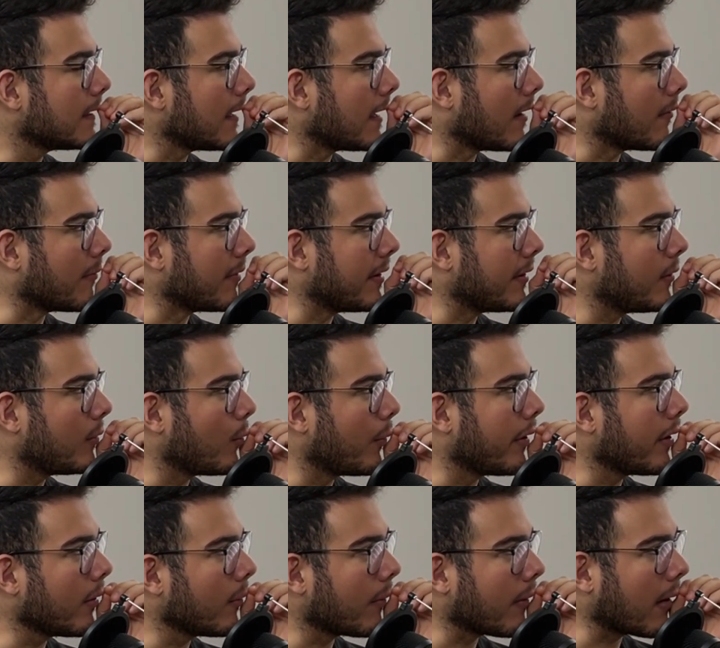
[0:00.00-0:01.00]
I mean,
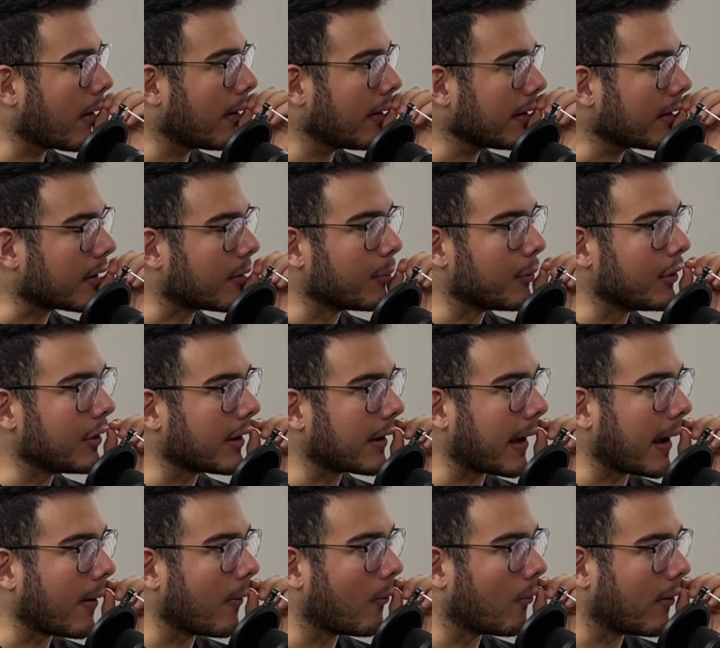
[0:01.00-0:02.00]
we already
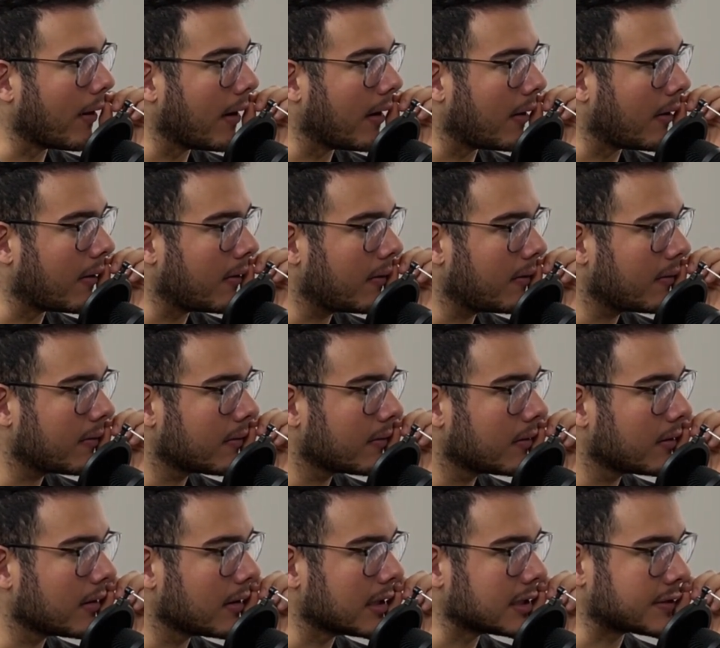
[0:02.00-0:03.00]
communicate well
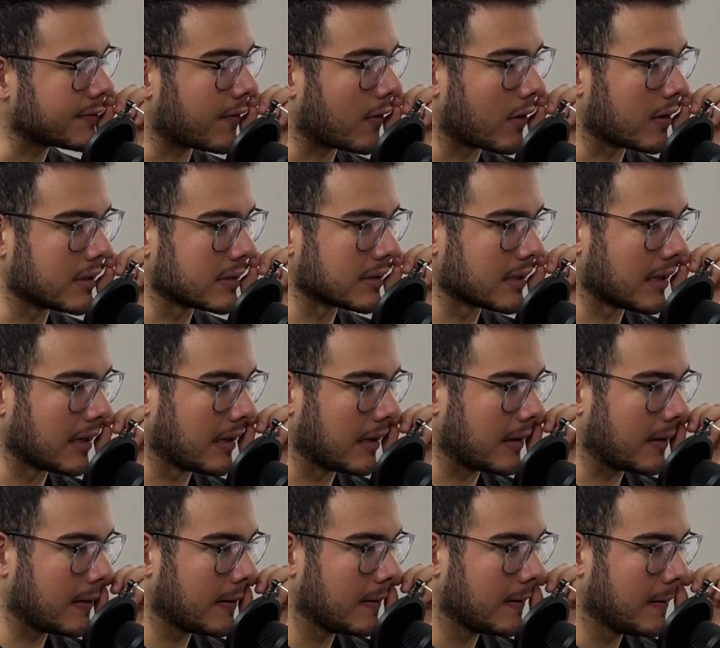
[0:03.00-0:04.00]
as far as
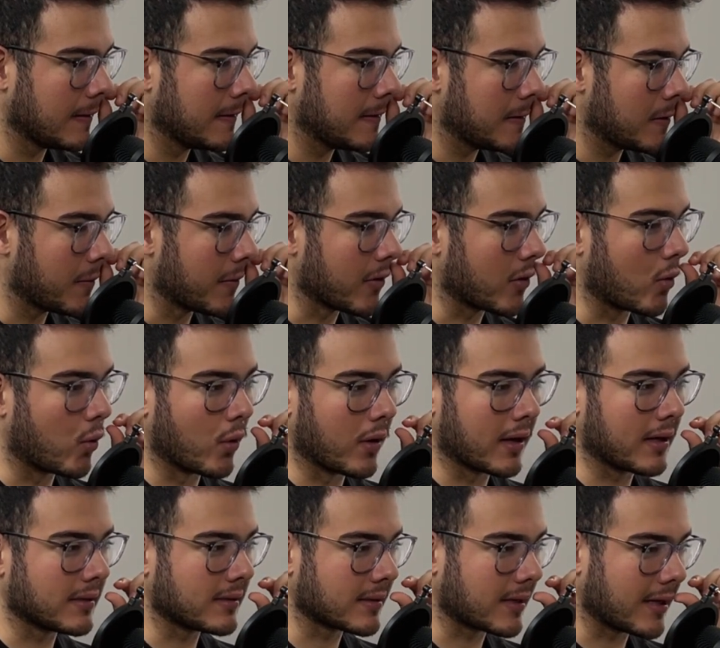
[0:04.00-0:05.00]
like
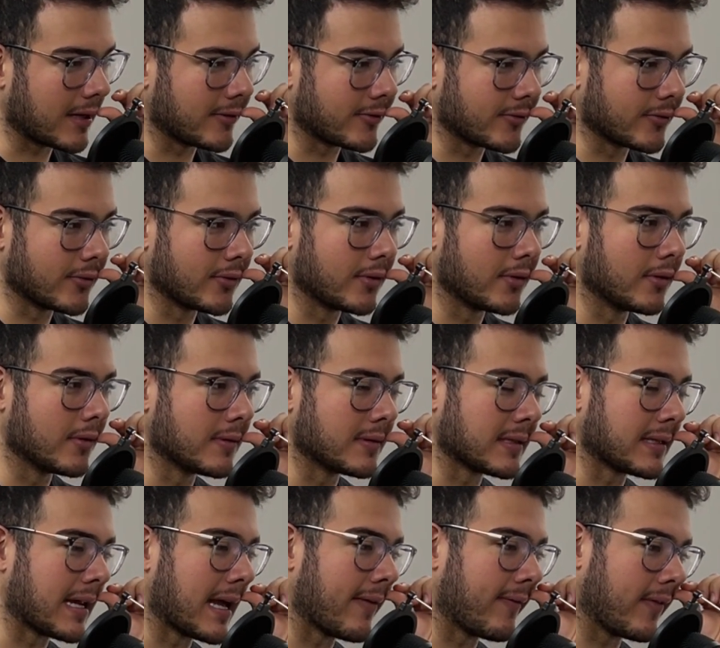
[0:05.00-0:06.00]
recording schedules
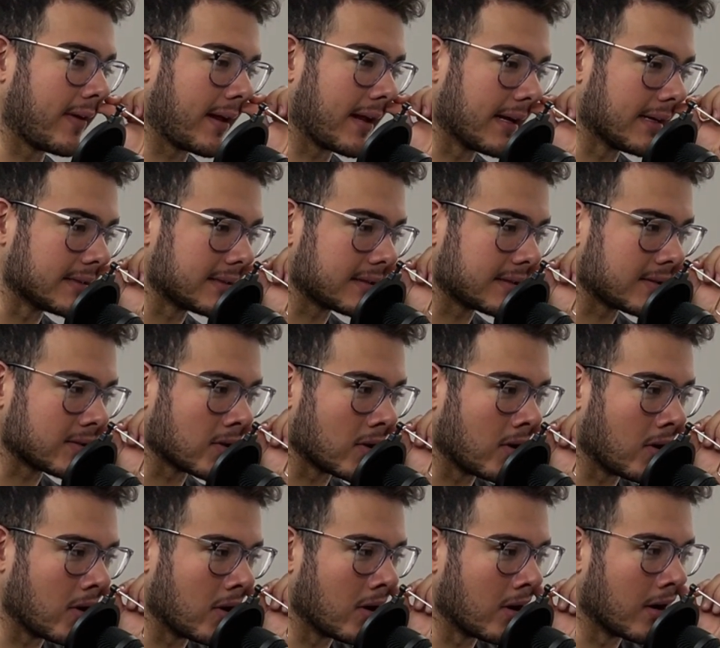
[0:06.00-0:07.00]
and having guests
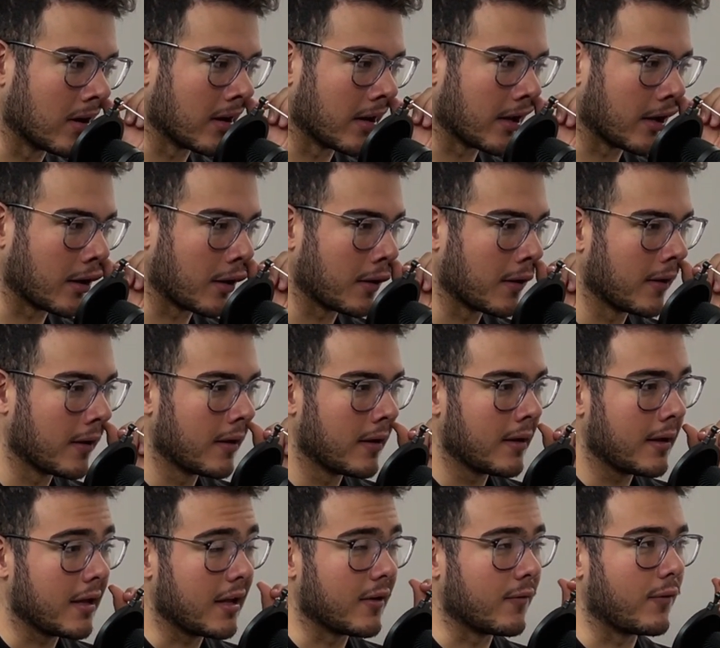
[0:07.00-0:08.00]
on, and
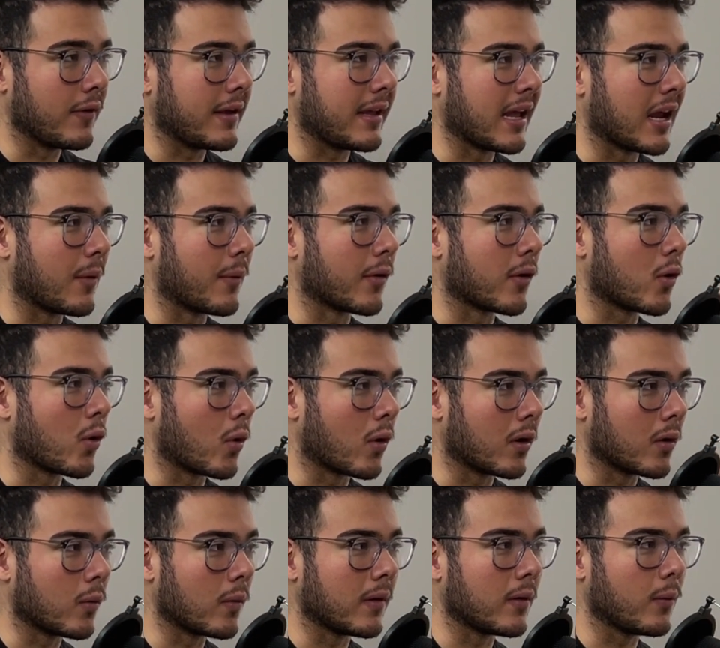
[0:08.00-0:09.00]
if we can't
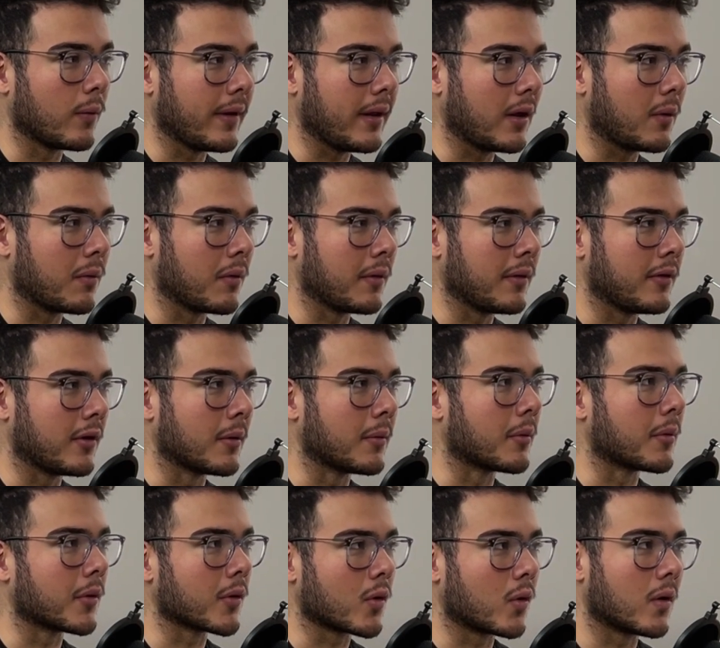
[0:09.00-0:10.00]
record 1 week, we double
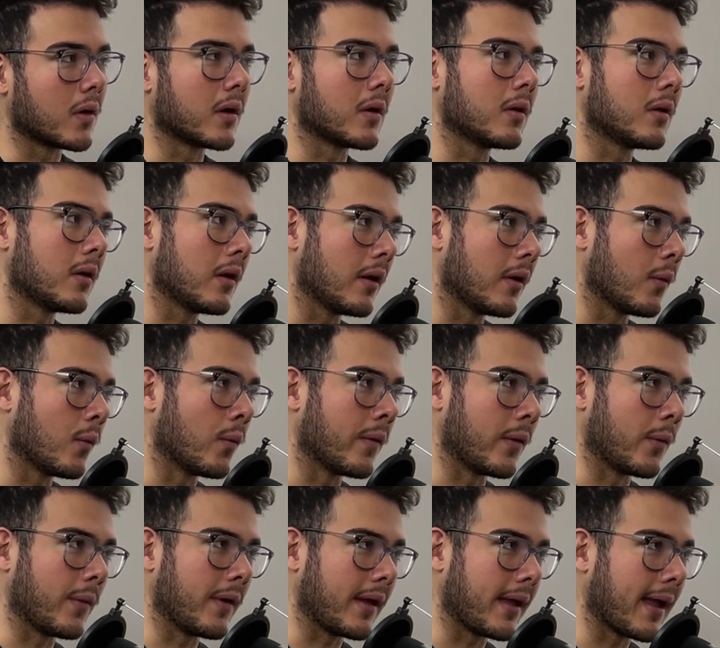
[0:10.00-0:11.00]
record
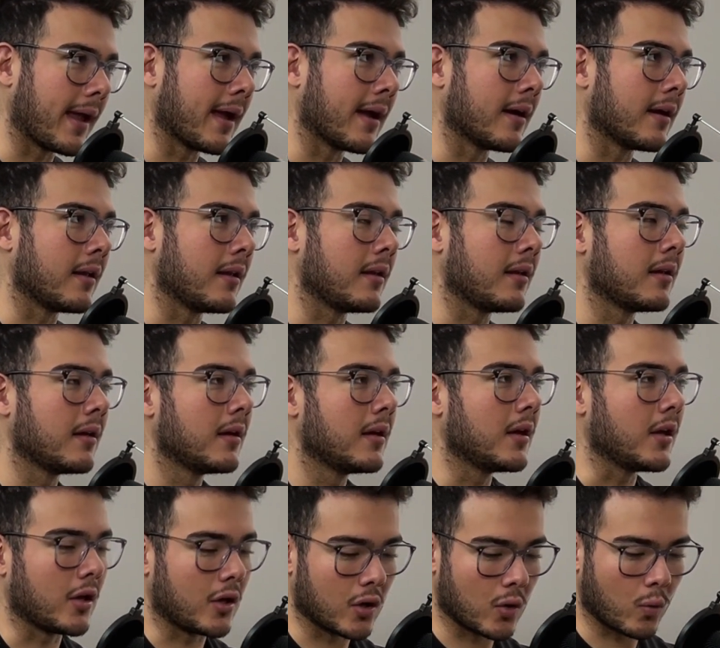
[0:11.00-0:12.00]
when we can.
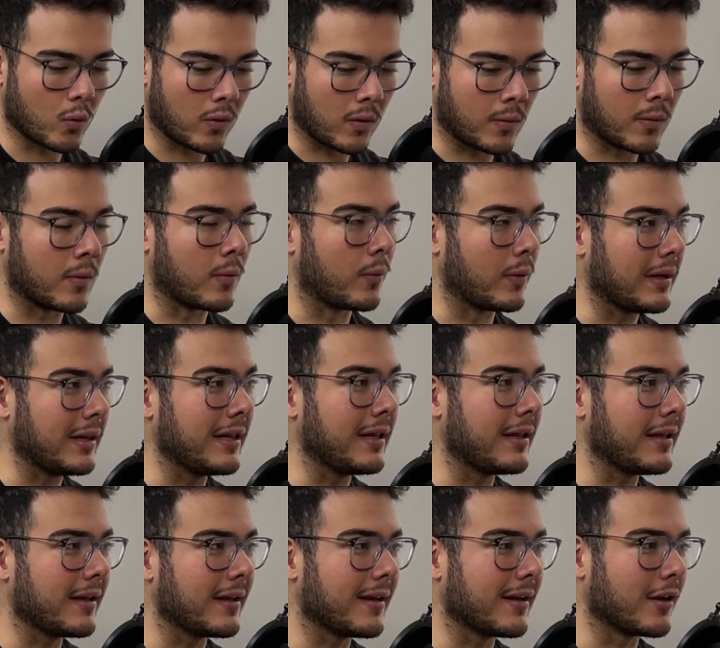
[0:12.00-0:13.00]
You know, we're
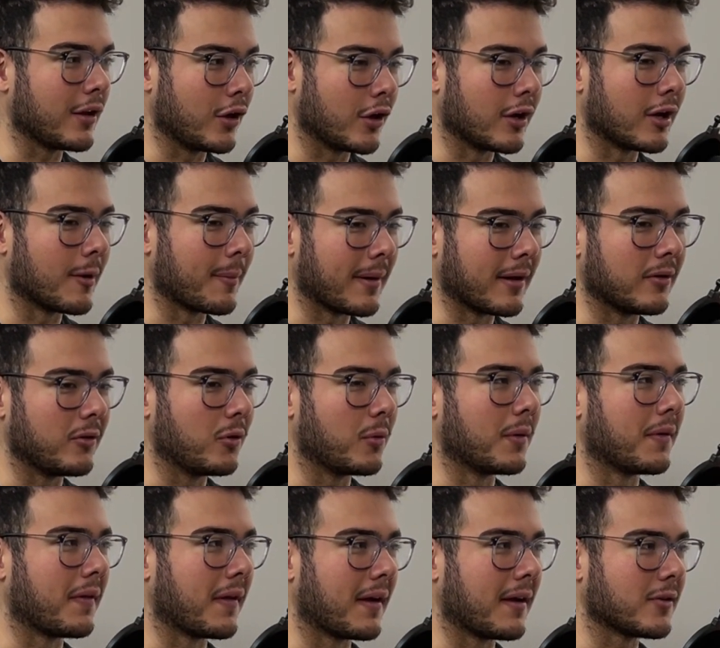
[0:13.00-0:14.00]
really good about
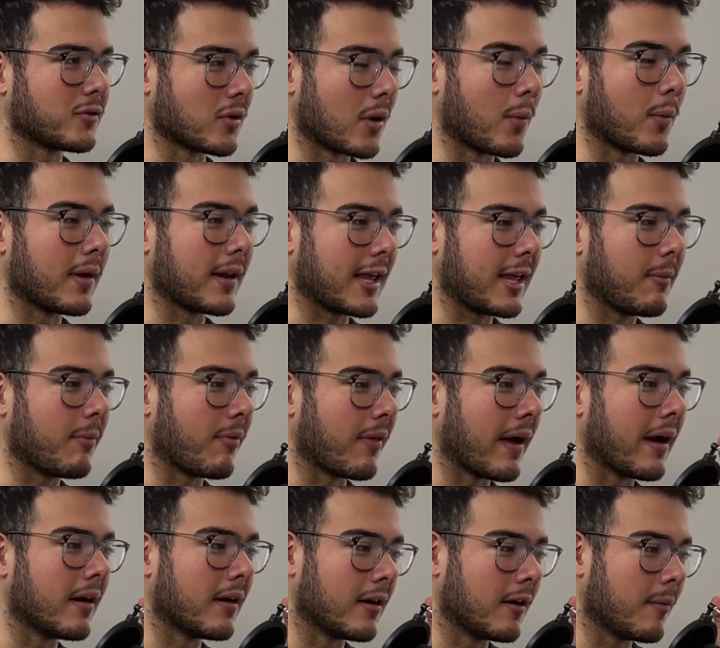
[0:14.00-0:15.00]
doing that. So I want to keep
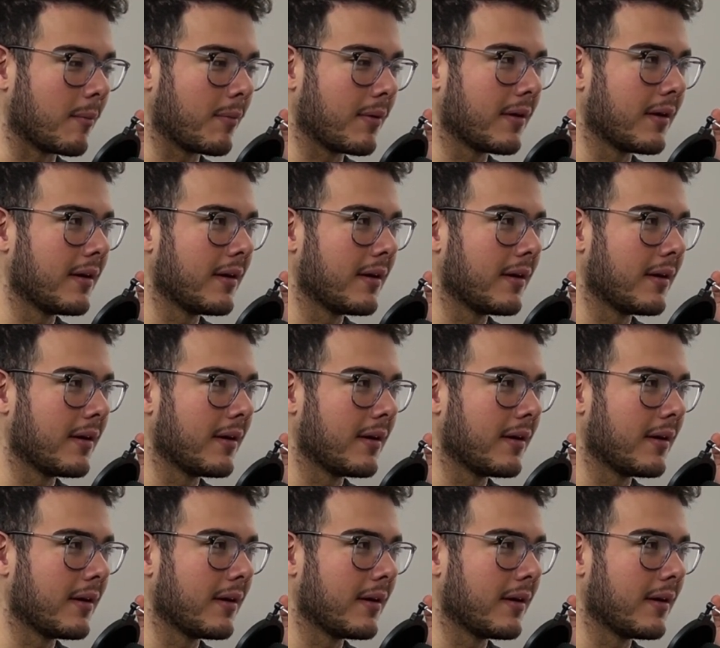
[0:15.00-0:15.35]
that up